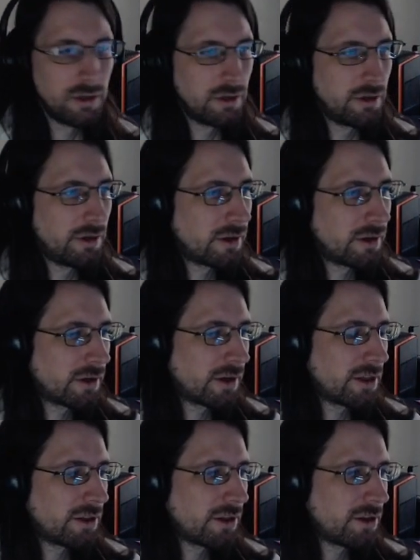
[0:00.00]
uh,
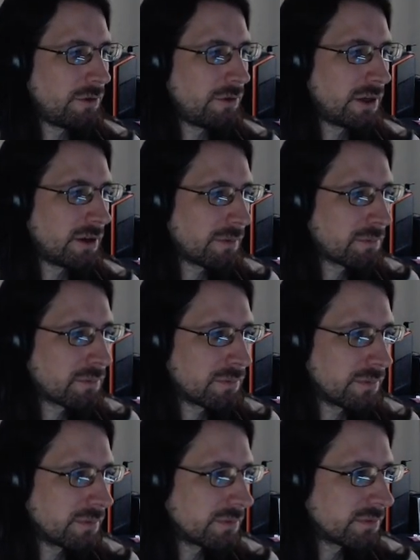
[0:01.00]
and then you end up
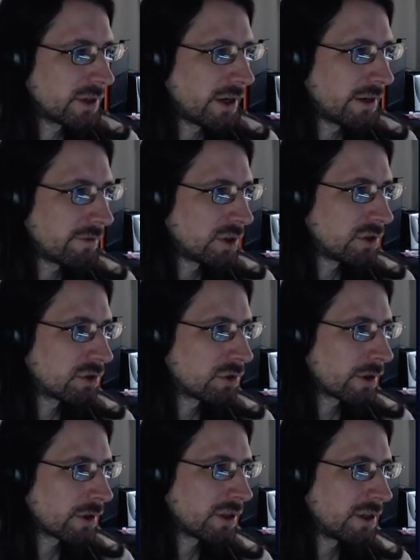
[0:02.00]
kind of
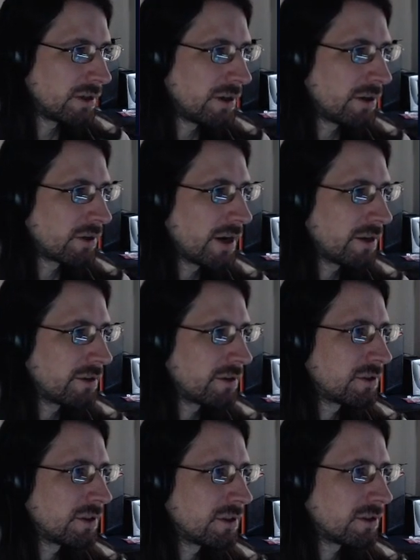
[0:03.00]
constructing, you know, kind of this
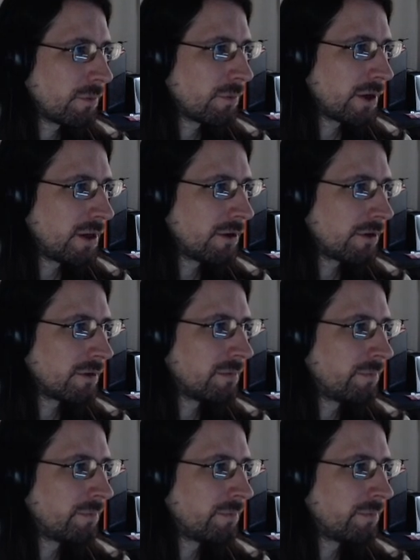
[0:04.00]
system right here